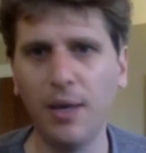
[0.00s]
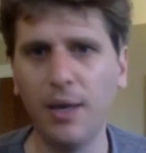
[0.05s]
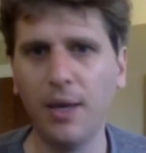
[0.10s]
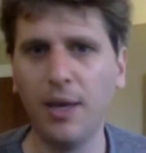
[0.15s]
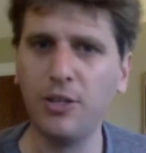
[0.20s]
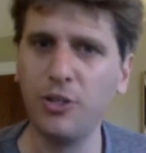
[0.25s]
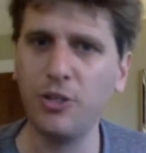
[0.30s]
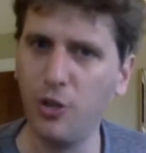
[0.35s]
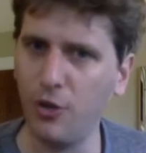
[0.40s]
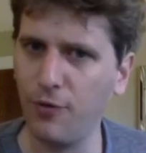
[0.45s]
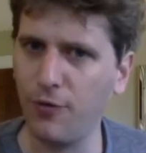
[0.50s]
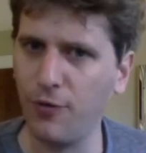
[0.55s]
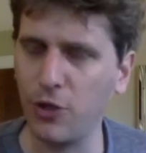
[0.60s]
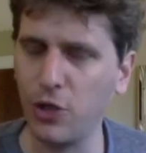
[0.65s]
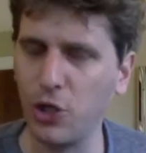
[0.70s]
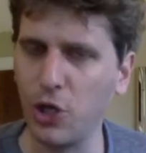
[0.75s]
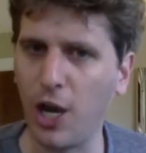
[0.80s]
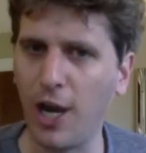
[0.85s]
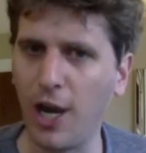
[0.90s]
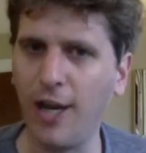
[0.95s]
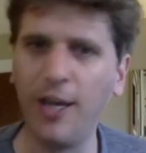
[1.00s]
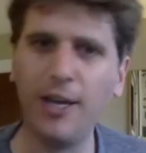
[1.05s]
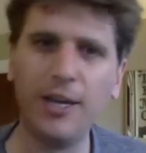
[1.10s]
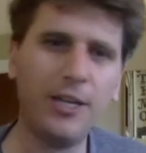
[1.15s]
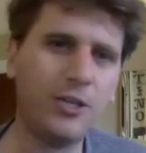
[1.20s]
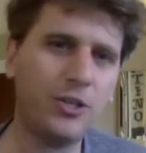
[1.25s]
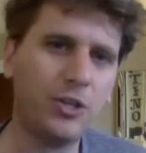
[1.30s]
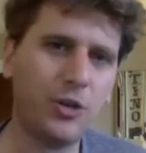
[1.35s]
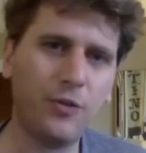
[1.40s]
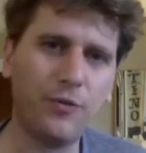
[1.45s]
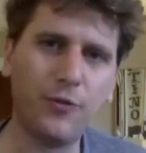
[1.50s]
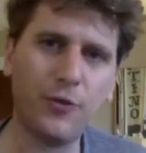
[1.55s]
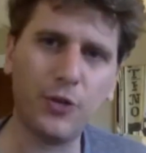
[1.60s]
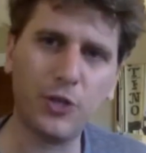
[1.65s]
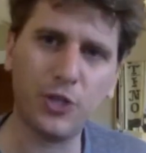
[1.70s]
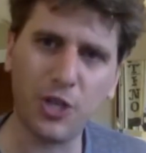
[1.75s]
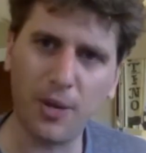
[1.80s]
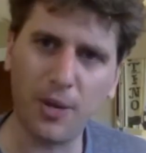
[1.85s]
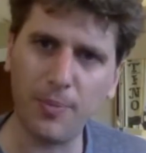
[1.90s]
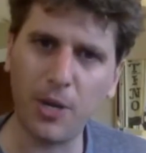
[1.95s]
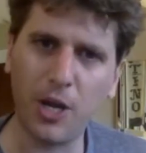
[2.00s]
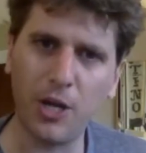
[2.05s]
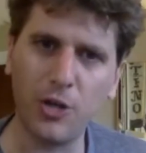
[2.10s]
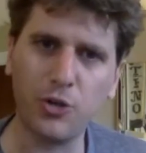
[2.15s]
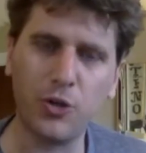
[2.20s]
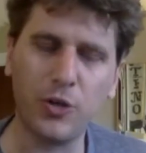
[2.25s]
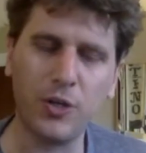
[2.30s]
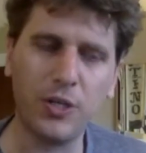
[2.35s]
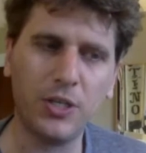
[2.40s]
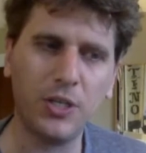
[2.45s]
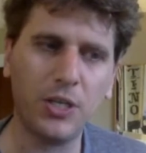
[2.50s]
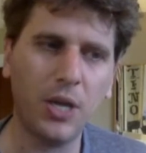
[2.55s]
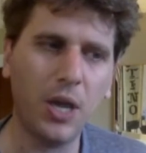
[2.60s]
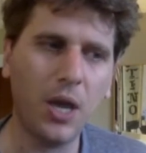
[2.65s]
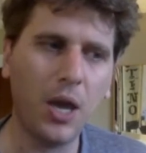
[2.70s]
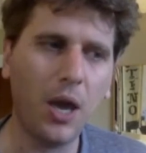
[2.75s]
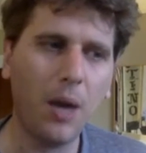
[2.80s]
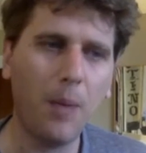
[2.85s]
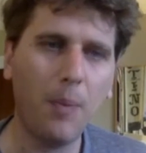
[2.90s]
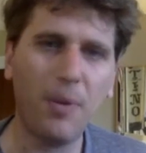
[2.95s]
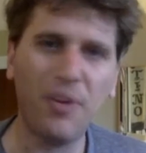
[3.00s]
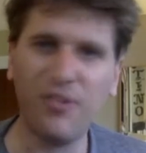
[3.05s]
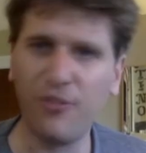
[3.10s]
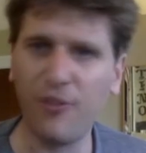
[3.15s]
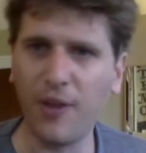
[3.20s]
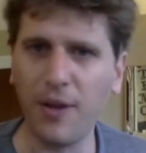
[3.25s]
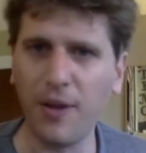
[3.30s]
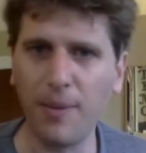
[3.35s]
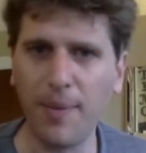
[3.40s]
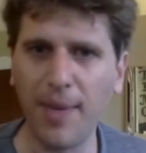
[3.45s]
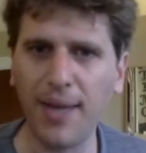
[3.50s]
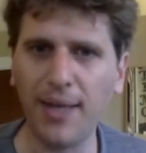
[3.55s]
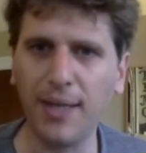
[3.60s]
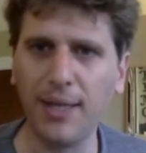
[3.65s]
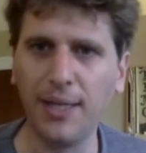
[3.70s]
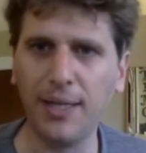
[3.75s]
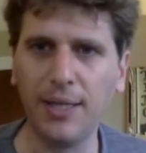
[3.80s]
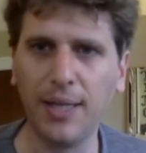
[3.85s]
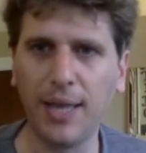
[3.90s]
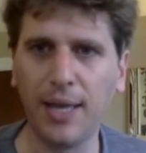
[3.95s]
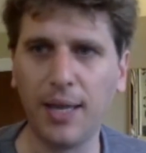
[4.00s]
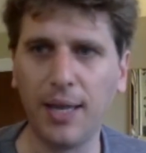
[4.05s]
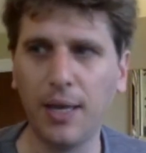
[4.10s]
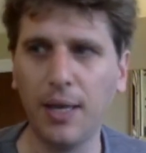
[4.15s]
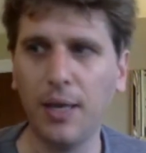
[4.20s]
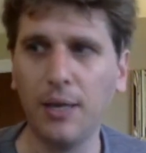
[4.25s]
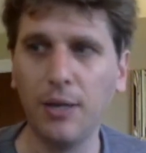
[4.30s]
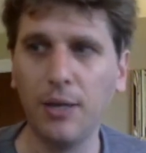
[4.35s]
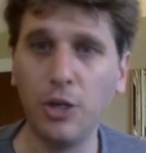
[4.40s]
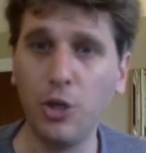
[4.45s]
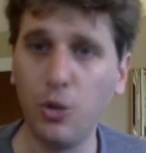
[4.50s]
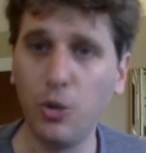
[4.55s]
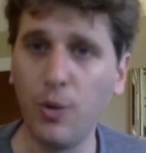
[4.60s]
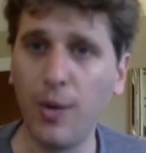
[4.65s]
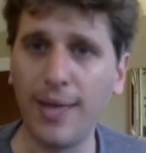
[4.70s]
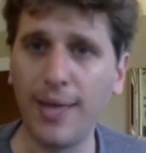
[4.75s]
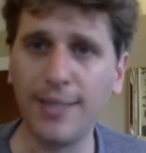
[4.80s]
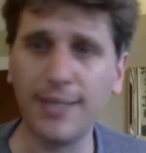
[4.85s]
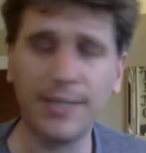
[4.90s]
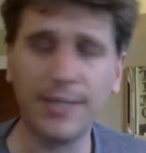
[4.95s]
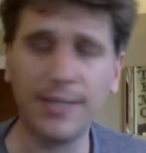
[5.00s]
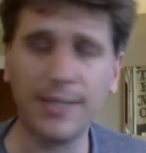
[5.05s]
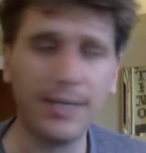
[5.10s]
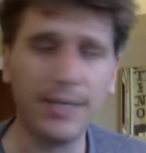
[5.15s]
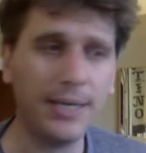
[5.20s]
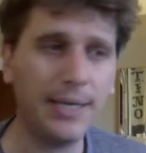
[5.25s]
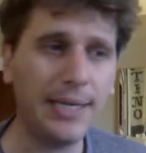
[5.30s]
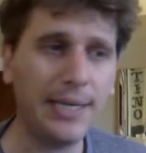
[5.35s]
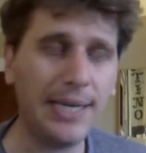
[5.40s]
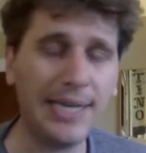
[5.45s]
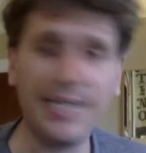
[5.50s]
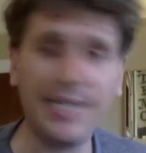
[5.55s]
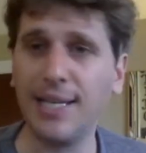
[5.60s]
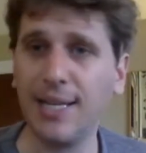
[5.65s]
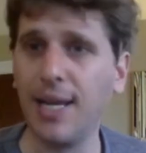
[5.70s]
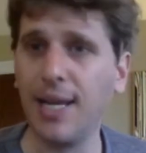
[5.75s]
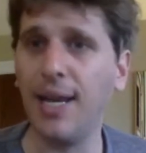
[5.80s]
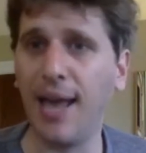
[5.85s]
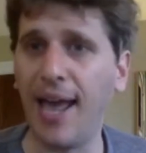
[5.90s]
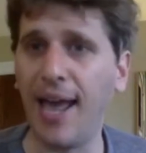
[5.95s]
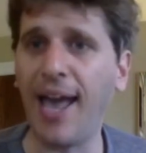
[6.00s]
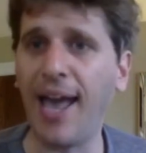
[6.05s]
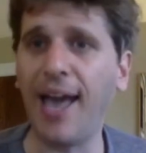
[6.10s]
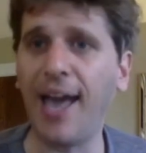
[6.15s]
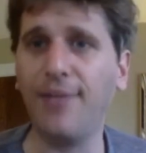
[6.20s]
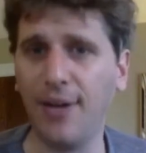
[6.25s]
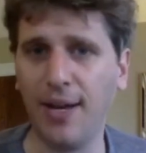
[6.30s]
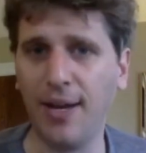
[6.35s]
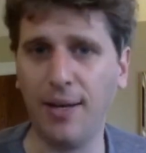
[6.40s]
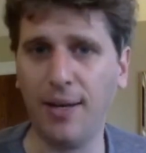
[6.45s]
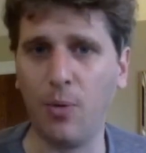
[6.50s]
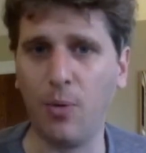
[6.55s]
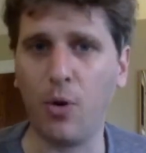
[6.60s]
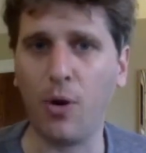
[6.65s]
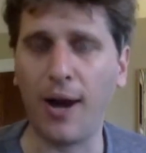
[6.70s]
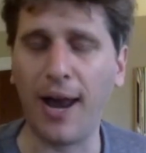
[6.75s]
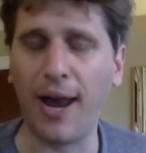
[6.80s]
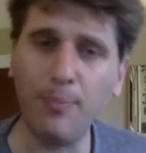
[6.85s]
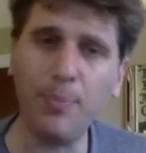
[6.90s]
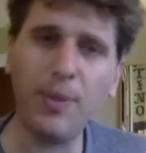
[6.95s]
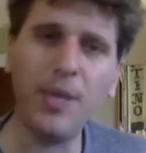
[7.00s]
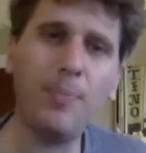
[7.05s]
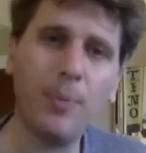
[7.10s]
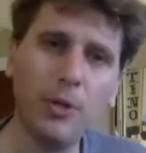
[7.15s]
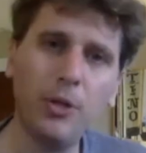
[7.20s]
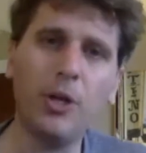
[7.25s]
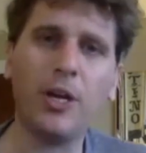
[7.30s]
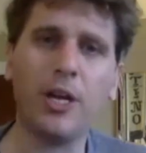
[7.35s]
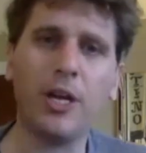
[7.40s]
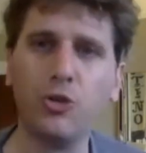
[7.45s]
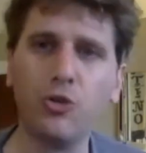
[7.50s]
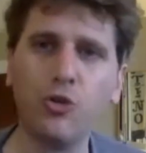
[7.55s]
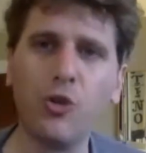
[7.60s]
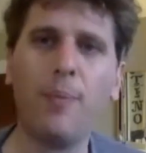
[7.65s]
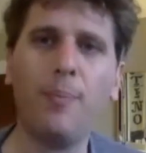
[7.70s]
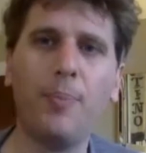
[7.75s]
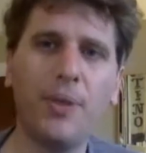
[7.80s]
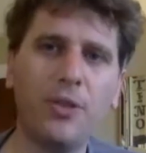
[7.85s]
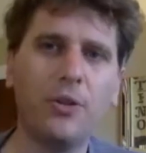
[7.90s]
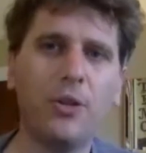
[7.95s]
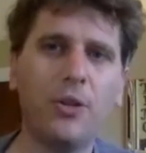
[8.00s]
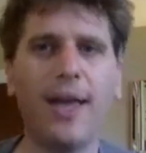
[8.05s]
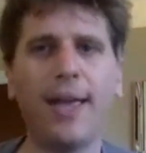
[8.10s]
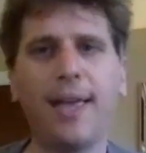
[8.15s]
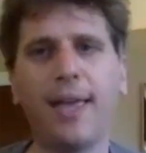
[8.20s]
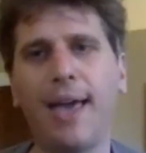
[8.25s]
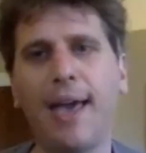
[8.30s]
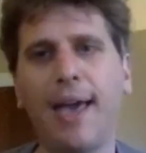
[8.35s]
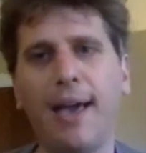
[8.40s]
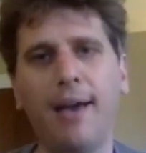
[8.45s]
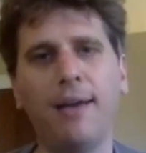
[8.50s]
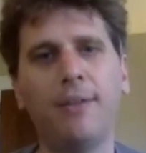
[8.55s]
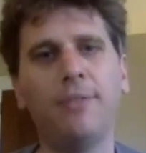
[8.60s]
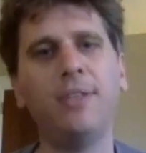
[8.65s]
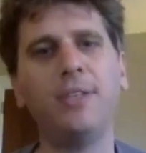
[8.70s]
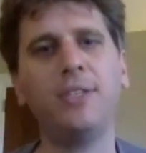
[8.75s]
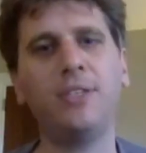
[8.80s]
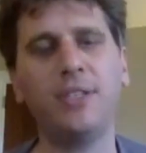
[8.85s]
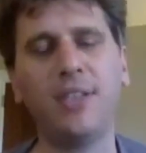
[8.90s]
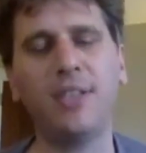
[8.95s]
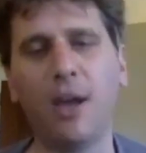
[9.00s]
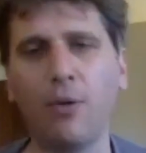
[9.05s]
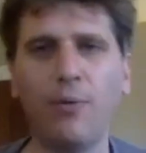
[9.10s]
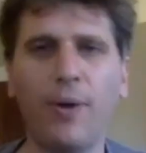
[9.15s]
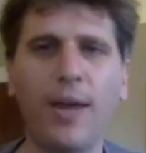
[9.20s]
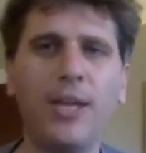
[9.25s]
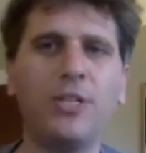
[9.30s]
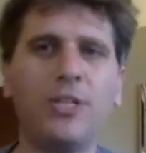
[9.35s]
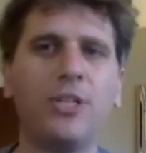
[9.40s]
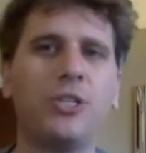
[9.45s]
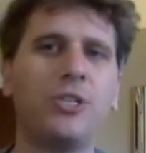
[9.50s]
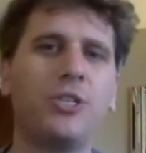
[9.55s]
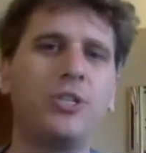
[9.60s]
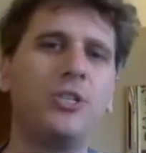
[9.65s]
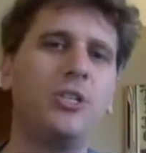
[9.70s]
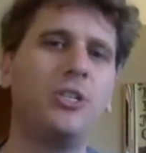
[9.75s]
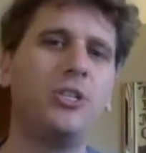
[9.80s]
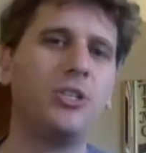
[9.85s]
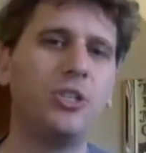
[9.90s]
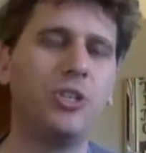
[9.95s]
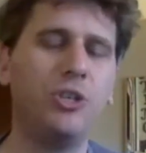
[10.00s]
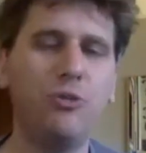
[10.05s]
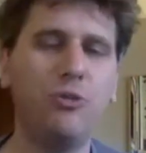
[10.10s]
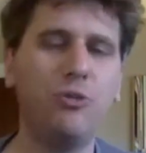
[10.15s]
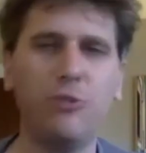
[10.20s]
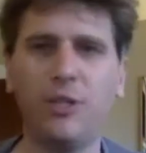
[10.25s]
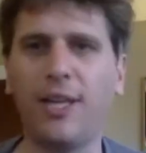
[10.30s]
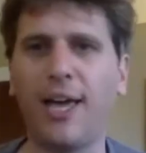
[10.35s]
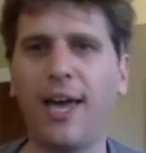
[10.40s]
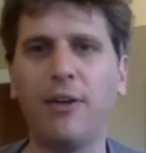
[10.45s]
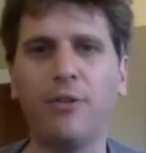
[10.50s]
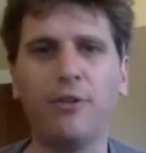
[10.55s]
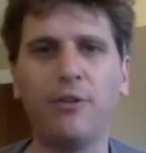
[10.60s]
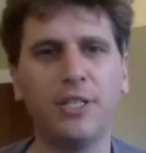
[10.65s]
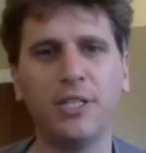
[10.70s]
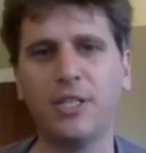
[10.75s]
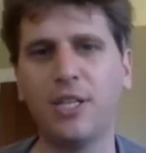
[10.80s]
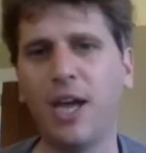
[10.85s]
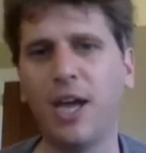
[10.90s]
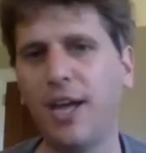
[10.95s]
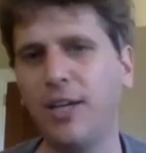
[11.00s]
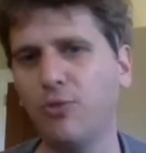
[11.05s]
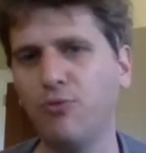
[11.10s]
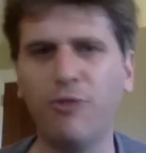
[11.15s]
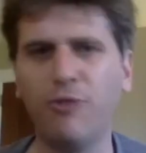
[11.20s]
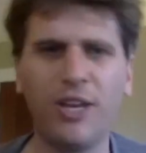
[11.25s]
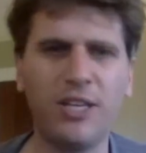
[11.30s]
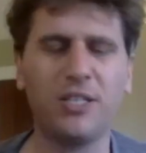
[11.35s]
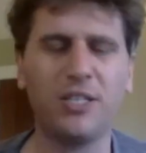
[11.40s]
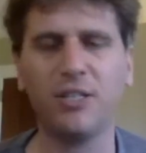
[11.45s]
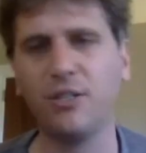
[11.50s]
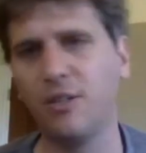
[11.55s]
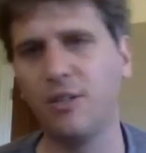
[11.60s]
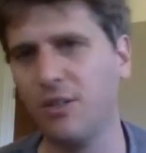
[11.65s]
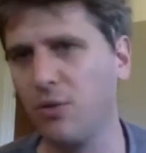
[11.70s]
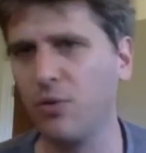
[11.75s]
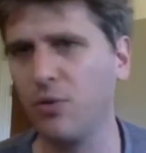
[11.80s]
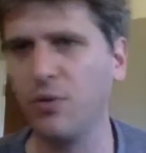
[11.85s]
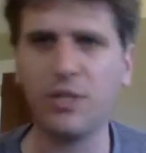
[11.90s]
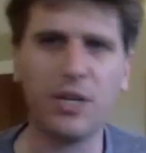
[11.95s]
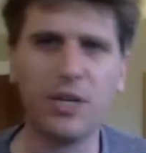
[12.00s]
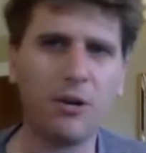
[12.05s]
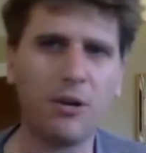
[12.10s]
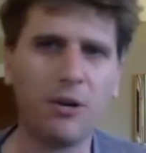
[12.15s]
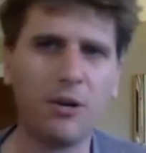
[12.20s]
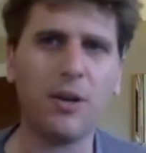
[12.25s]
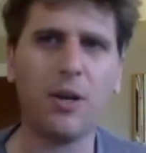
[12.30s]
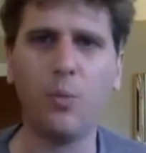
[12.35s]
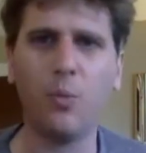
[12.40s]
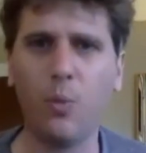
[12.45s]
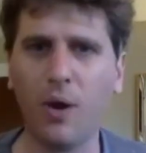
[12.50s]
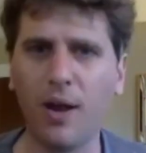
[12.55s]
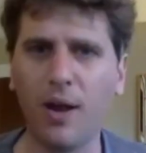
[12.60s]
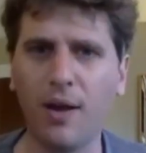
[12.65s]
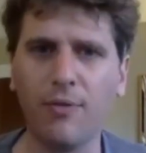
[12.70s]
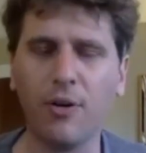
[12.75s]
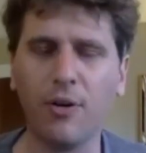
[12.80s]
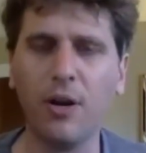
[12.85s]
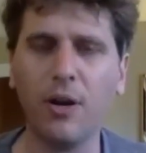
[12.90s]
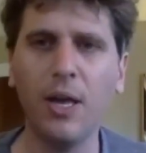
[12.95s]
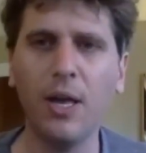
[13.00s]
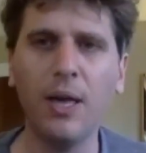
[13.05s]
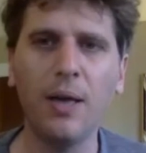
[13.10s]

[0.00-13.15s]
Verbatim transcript: It's good for China. It's good for some countries, but fundamentally, like, the U S isn't going to have it anymore. And people look at Trump and they're like, this is outrageous. This unilateral, this guy's racist, authoritarian, whatever.